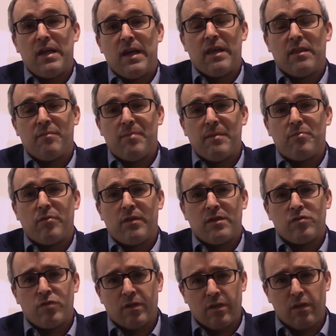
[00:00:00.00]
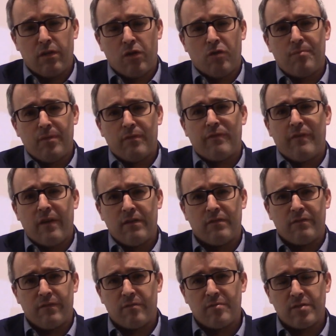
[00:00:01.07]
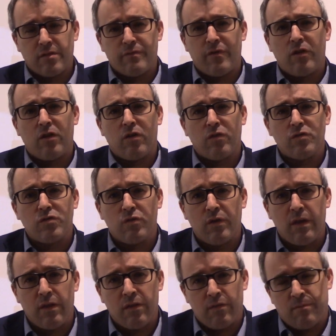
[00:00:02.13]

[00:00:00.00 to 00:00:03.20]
And the people in Israel and Ethiopia find themselves very close together.